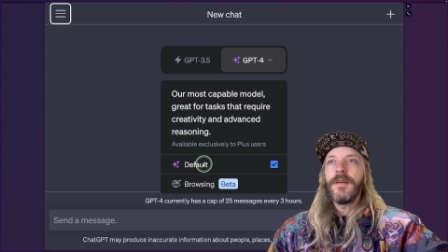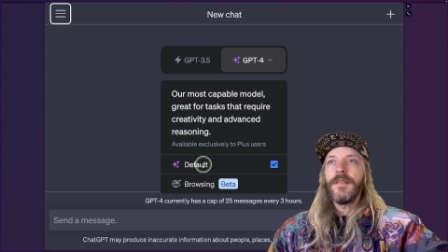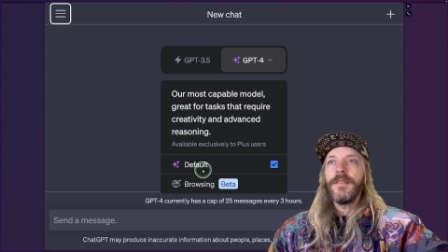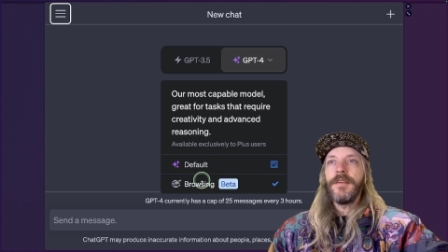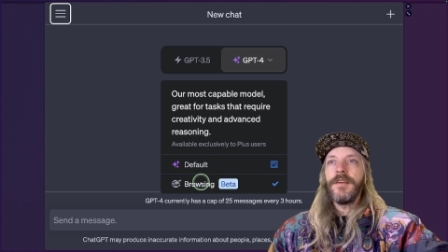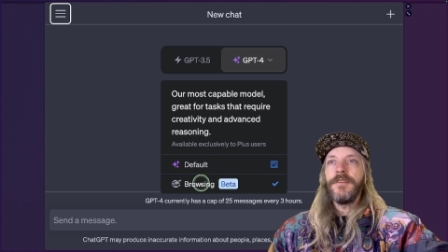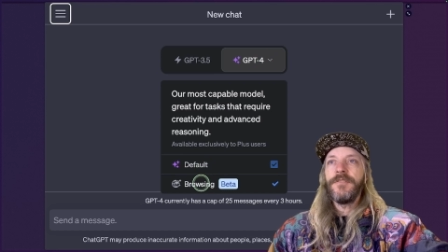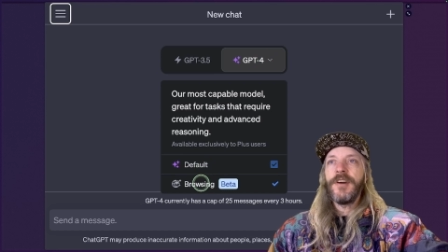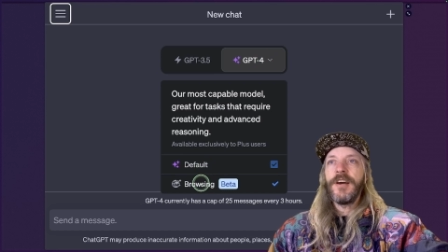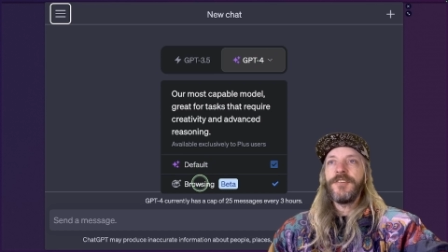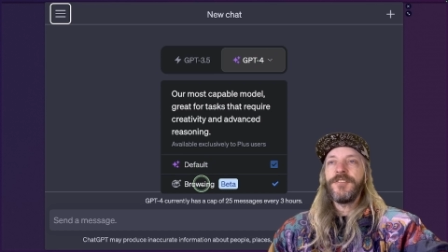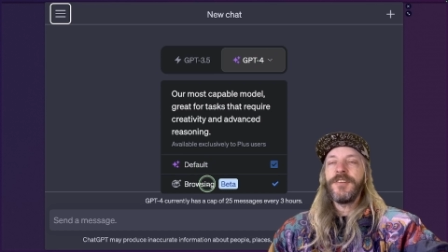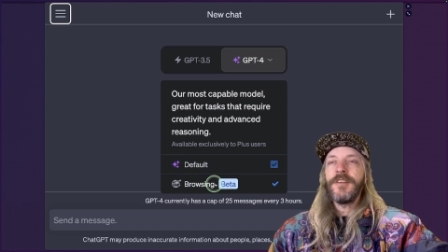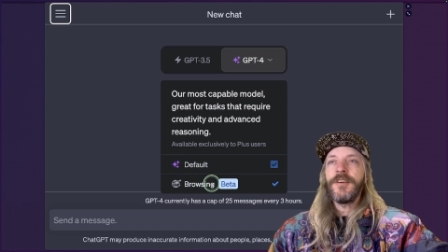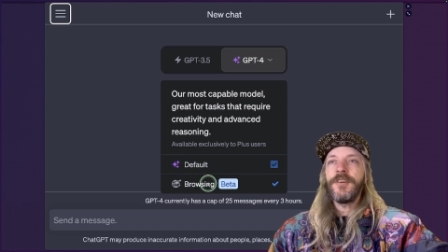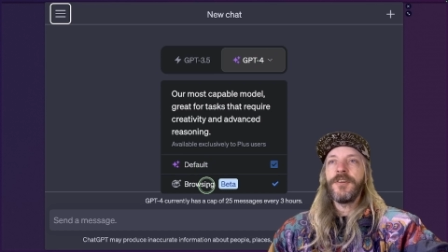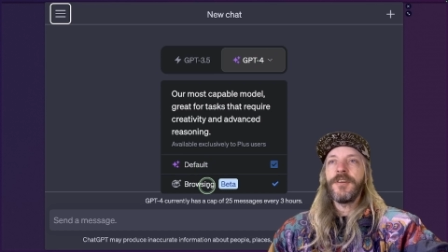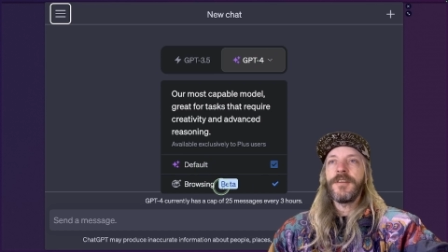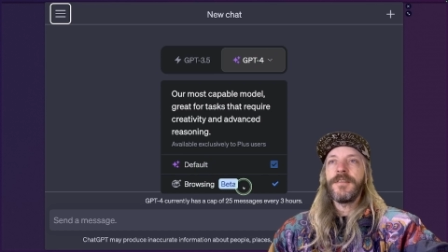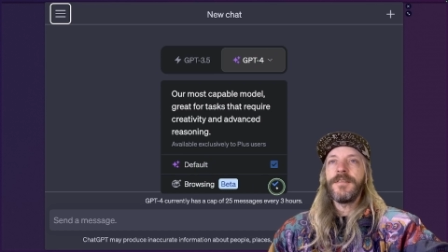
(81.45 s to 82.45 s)
Then you've actually
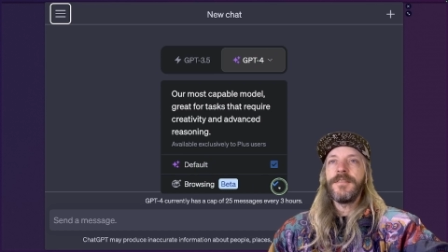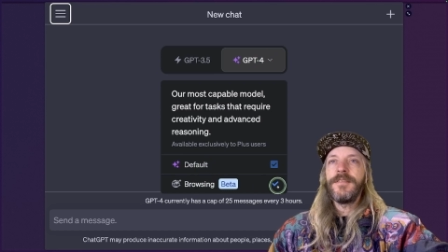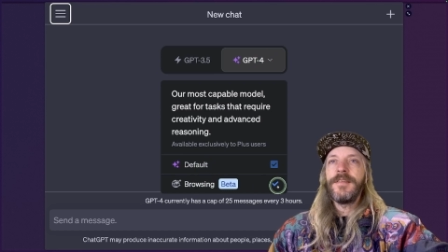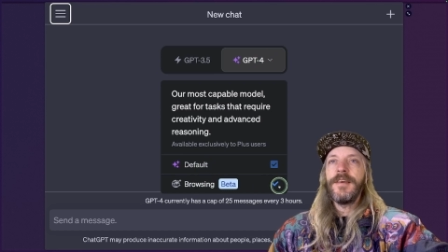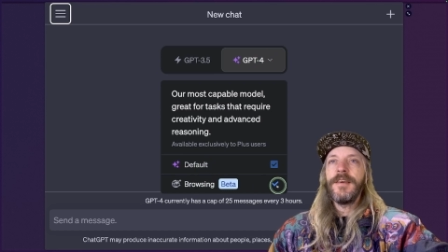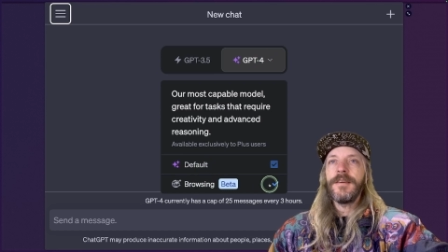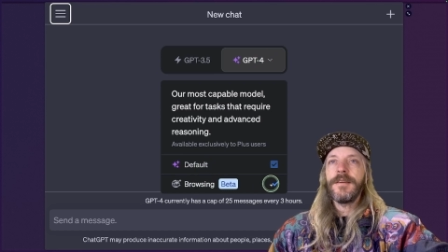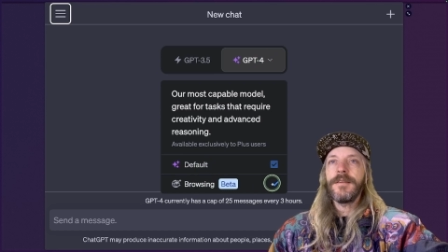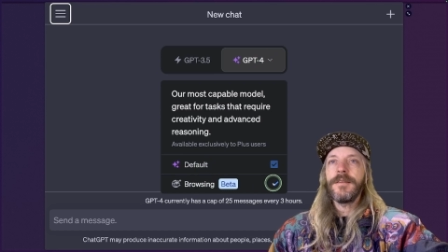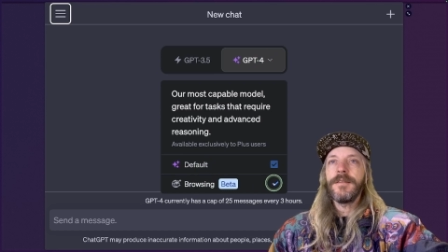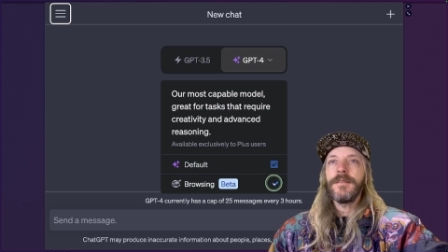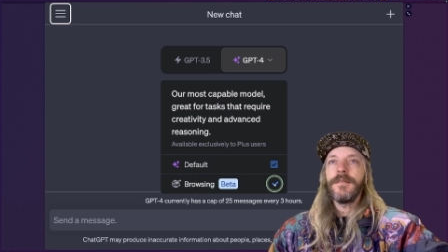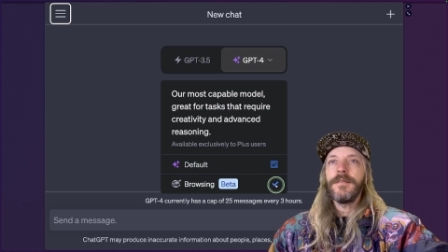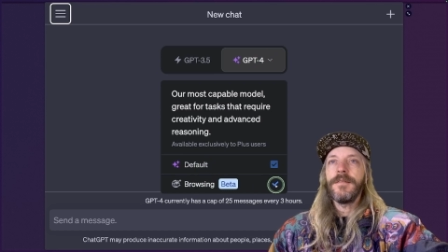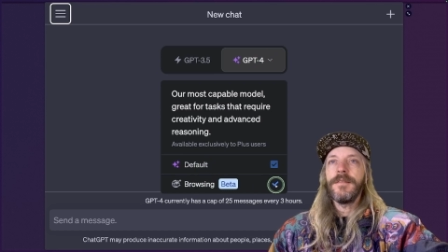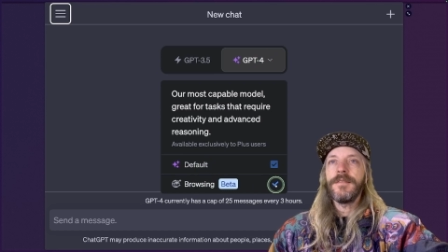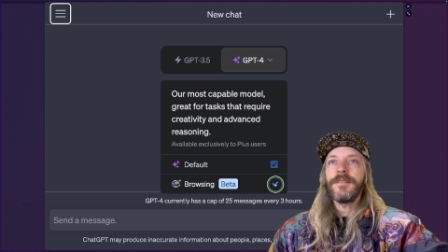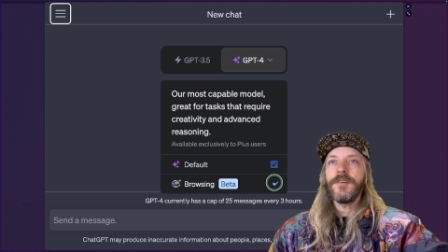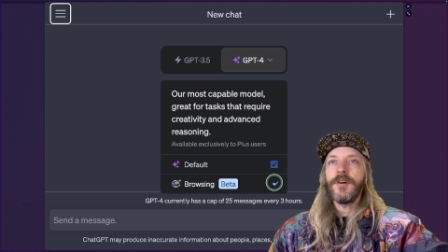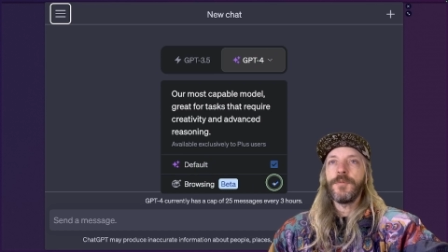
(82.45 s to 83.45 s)
got to tick
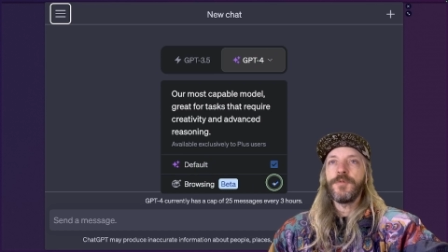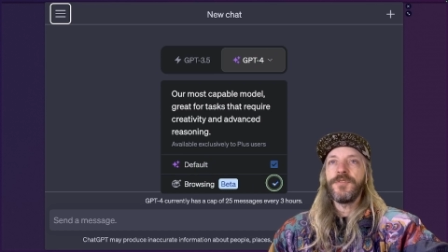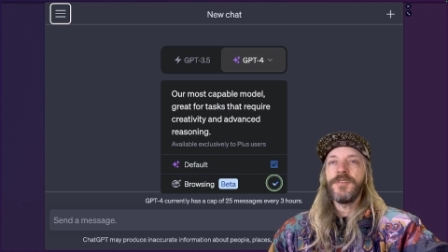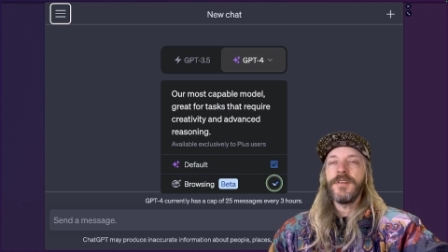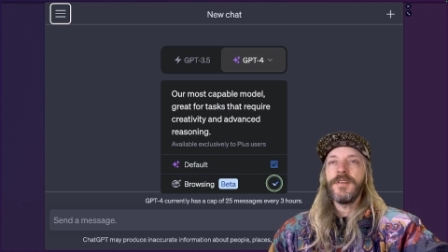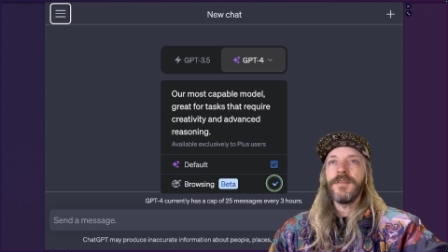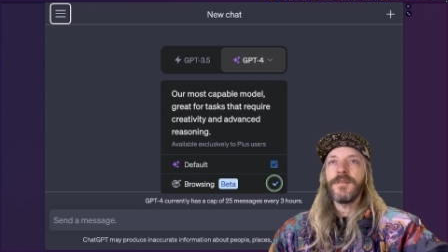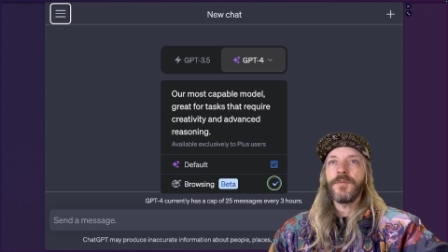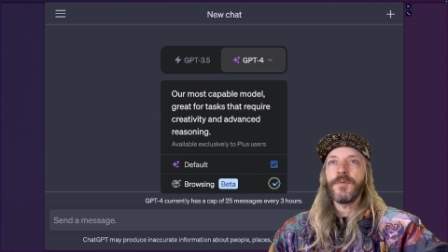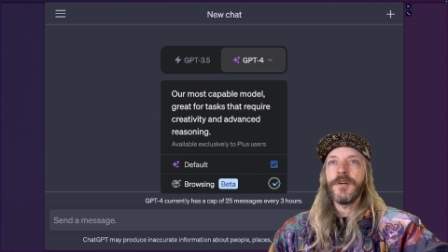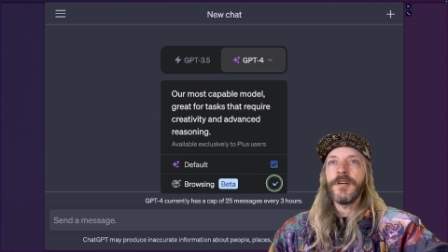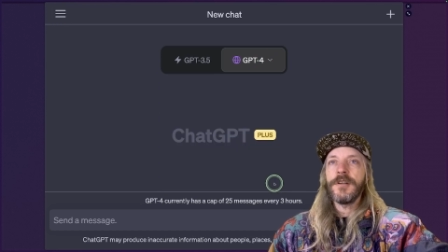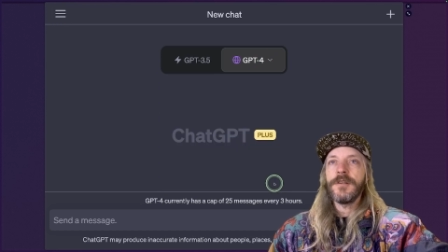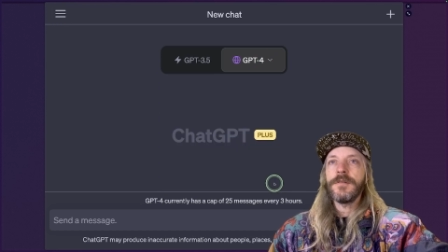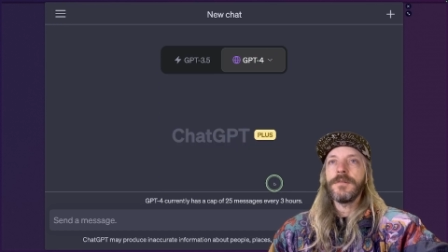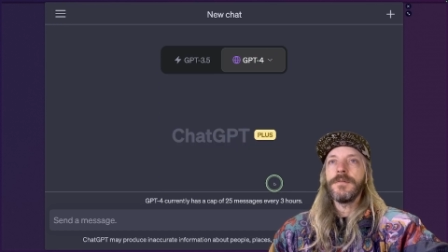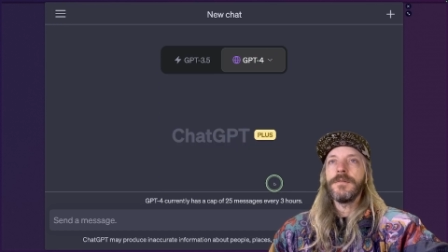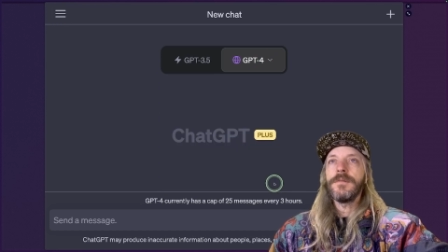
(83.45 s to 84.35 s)
this option as well.